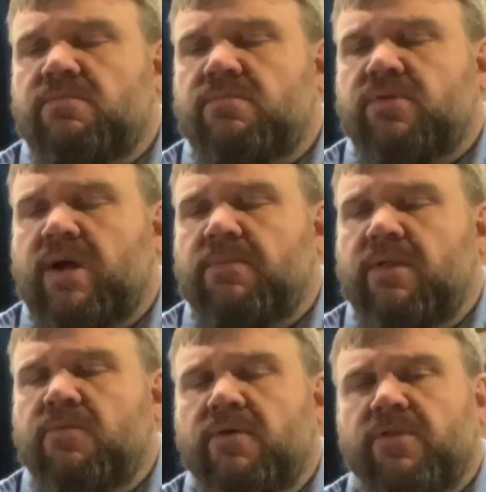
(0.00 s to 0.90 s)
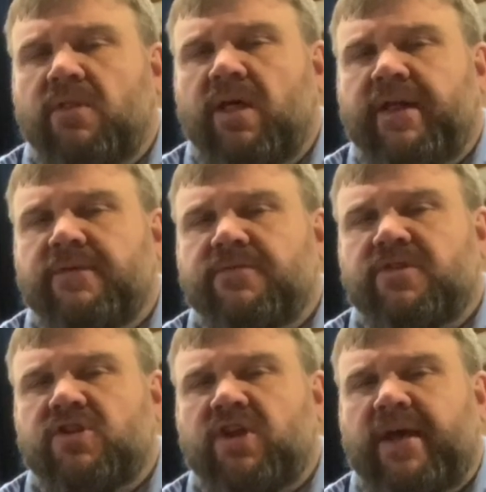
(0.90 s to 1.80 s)
probably with a lot of
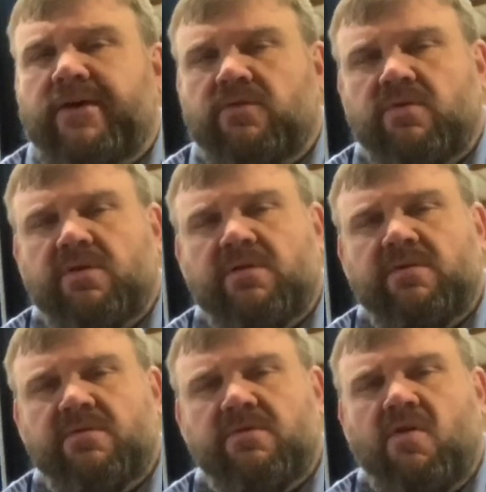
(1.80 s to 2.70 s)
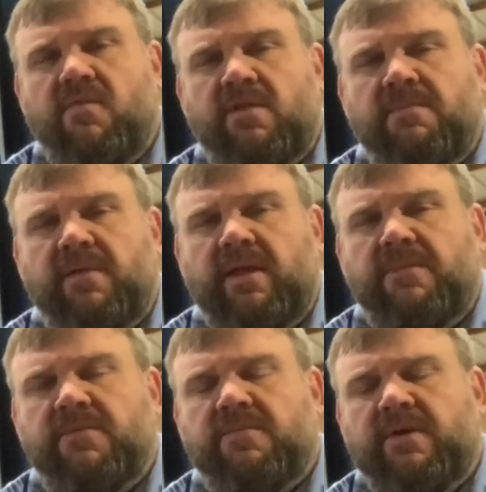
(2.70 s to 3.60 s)
sound over the
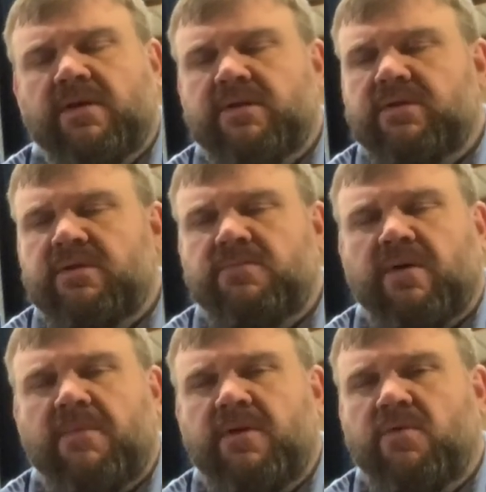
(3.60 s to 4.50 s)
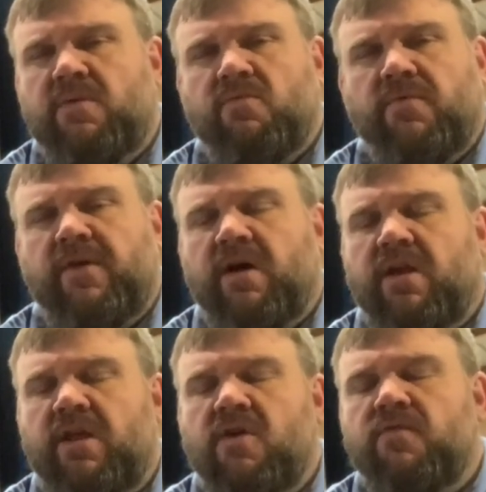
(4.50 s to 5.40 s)
bleeps, because you probably wouldn't want the
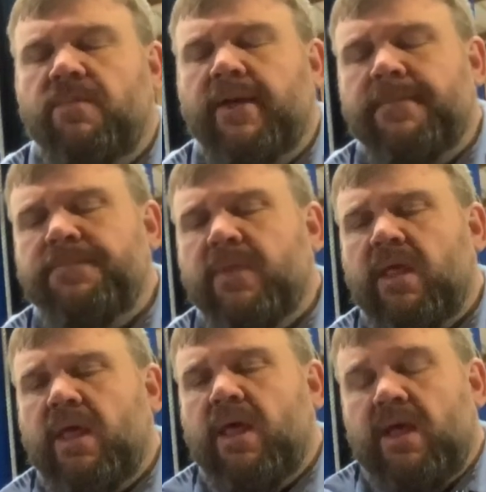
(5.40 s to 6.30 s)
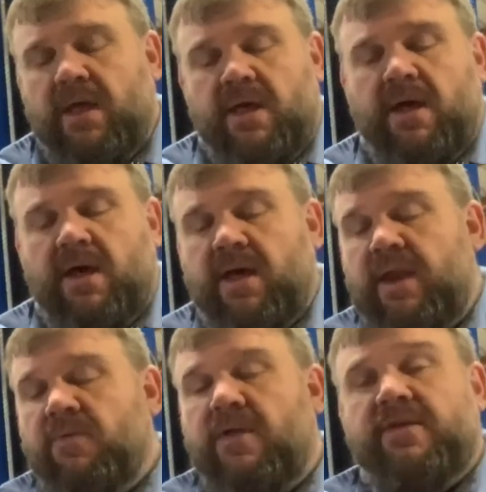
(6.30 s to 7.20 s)
audio from that.
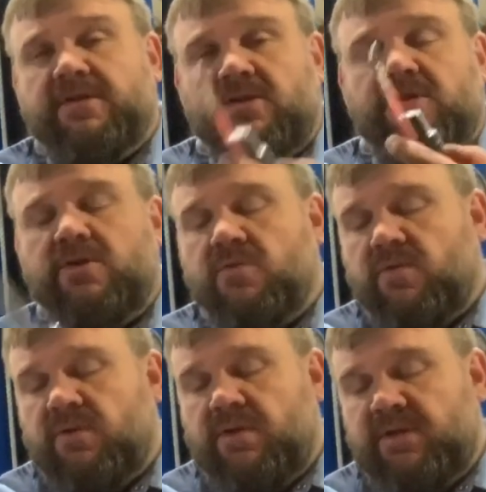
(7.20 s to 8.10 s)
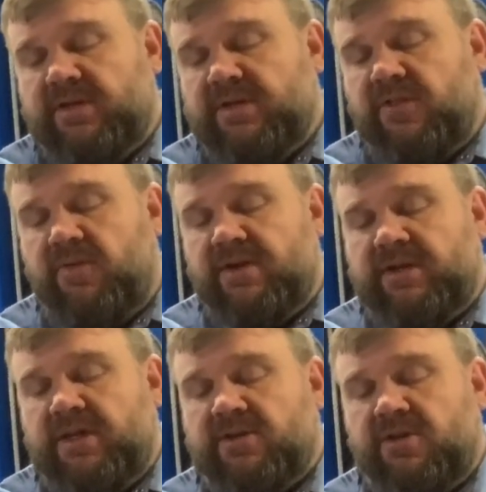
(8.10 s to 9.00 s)
Anyway, this little tool is just a thread
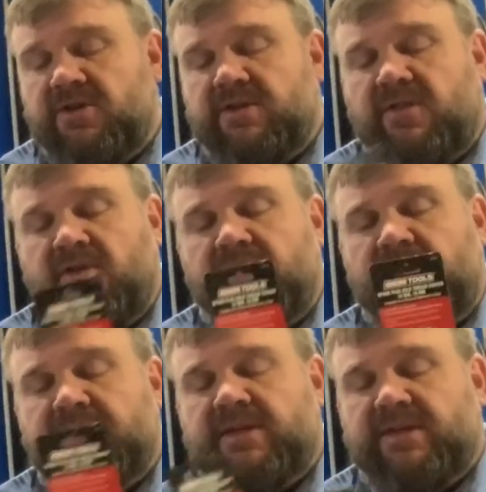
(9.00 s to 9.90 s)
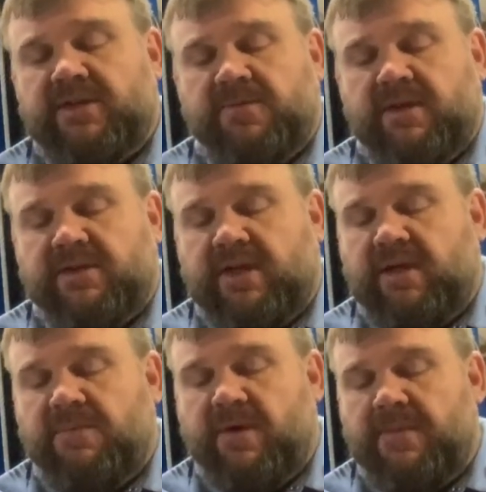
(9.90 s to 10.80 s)
chaser. It uses a 13/16 plug
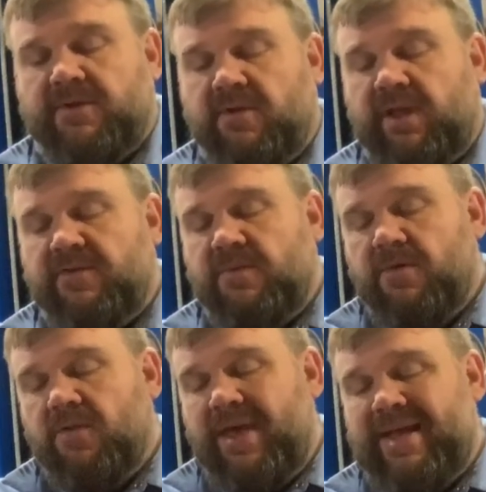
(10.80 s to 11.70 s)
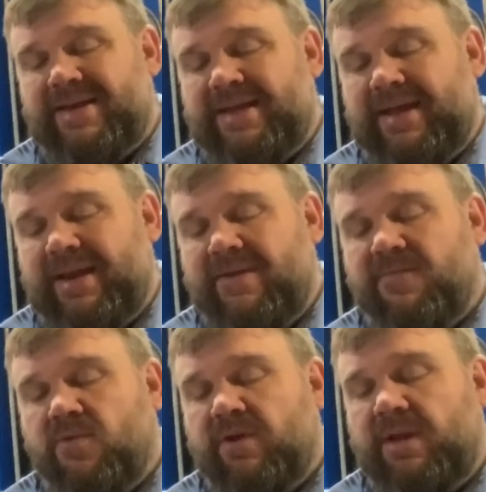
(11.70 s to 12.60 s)
socket, pops on, gives you both 18 and
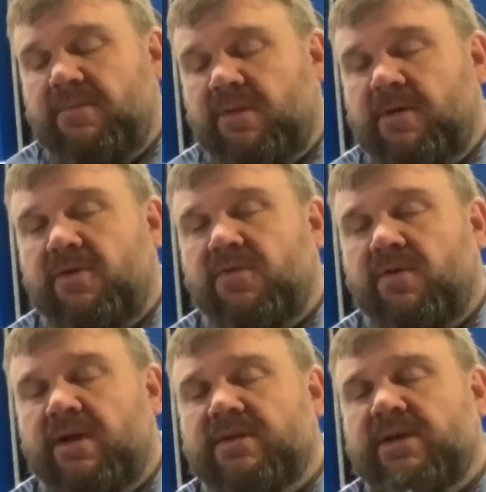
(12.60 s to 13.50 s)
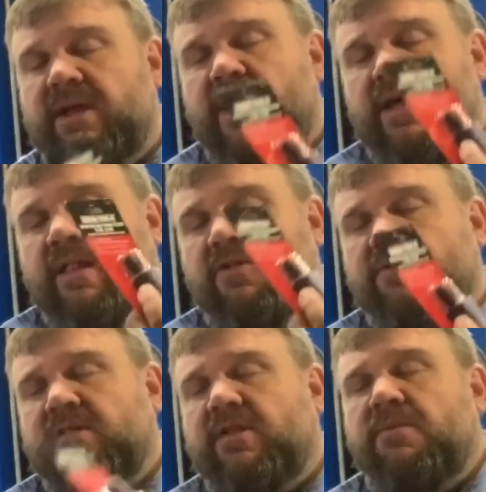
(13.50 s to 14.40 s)
14 millimeter threads.
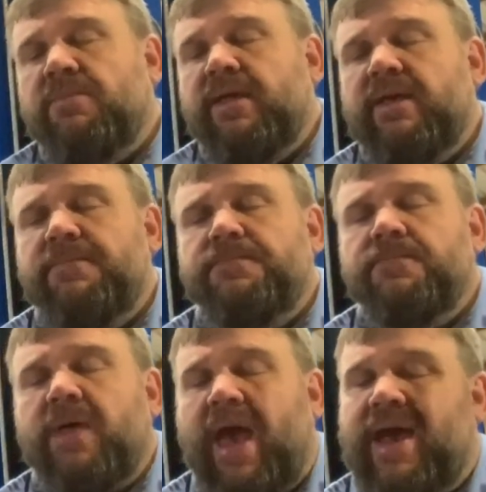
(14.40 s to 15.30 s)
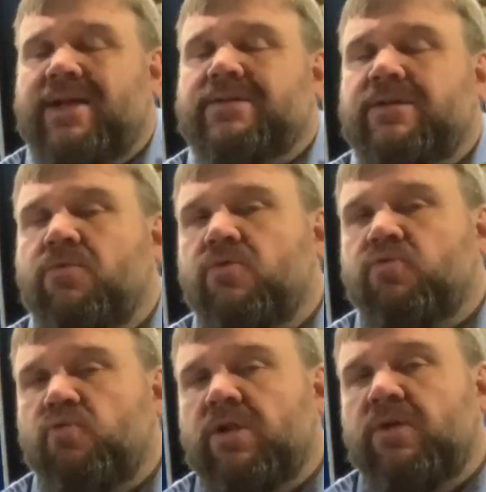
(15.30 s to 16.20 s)
Looked a little big, actually worked
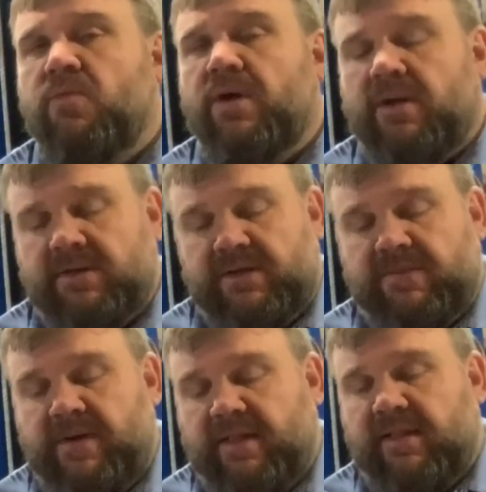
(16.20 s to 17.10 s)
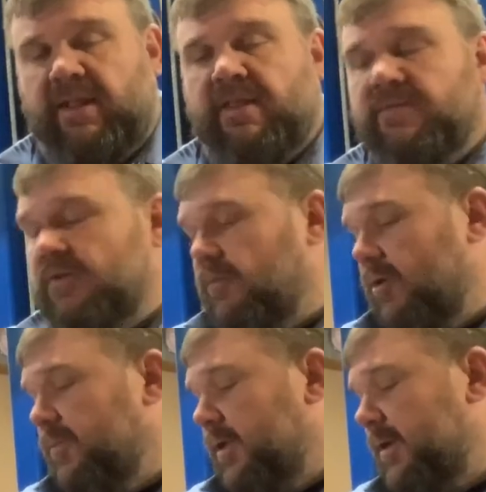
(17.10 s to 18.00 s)
really well because it's about the length of a
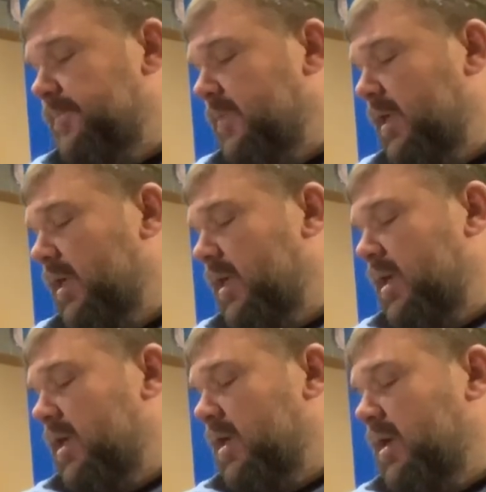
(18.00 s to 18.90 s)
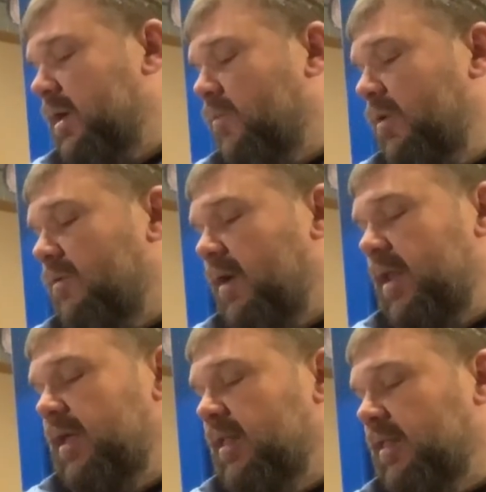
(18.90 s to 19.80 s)
spark plug. Went right
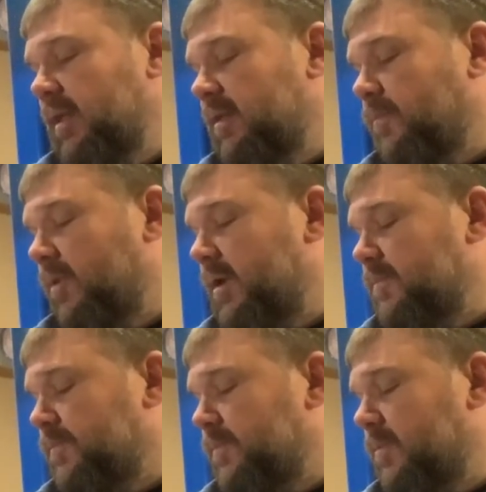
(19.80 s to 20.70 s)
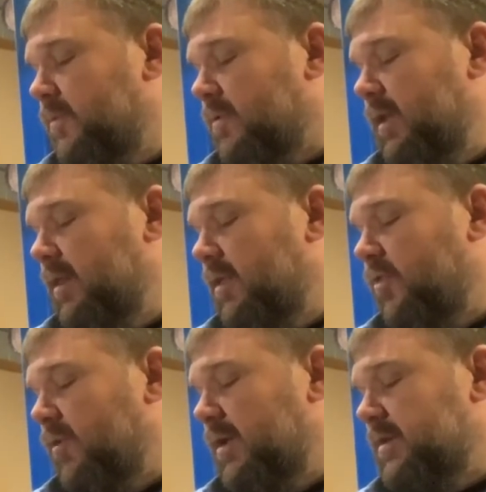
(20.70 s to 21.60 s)
in, cleaned the
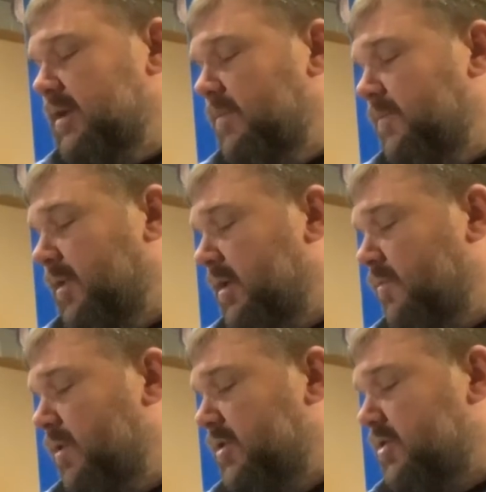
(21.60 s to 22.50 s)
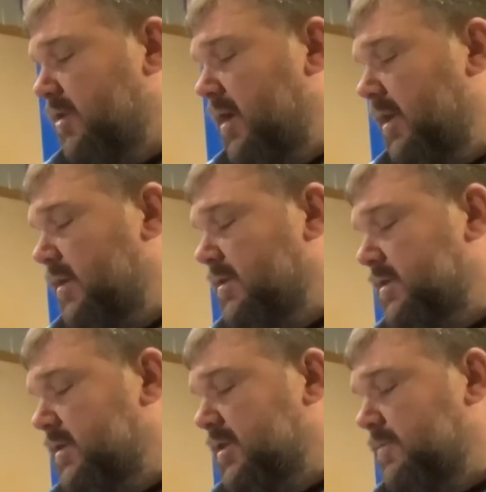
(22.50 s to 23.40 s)
threads up, plug went straight in
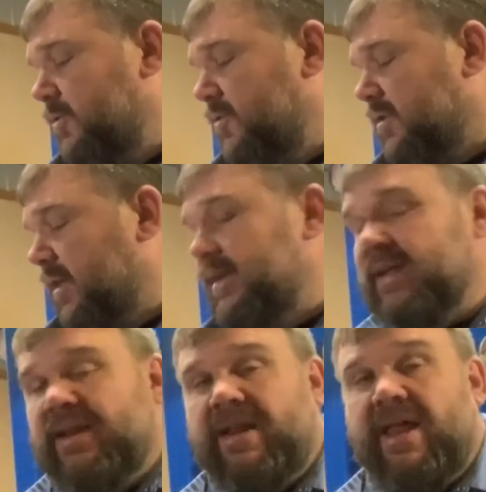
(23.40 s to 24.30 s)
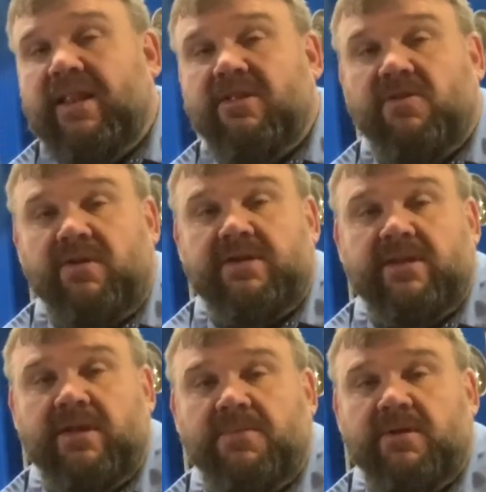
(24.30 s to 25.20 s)
just as smooth as glass. I did add a little grease to
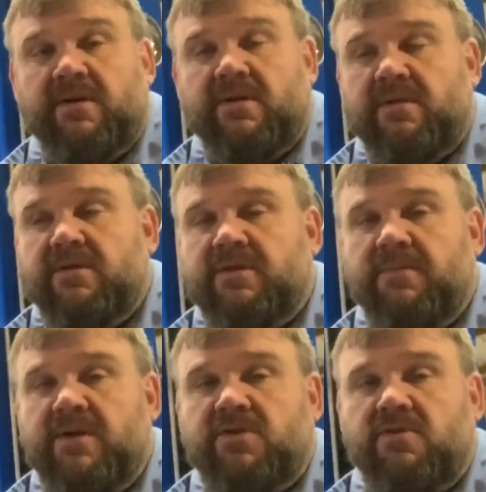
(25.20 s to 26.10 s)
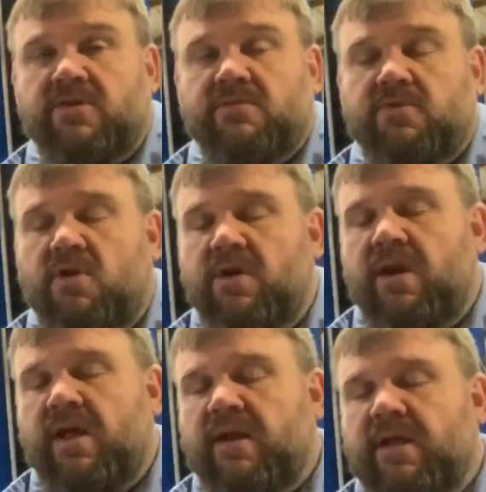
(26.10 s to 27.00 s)
that plug and just to make sure it's skirting
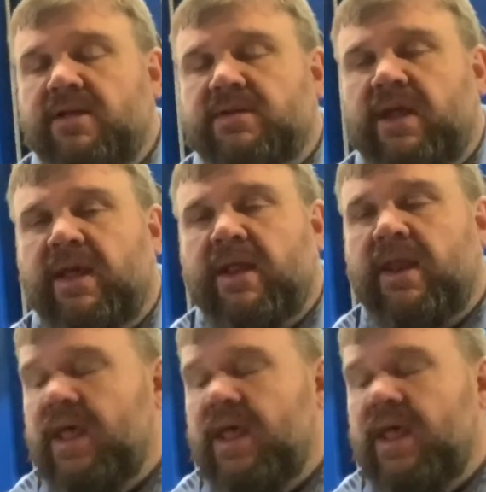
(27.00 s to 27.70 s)
it out nice. And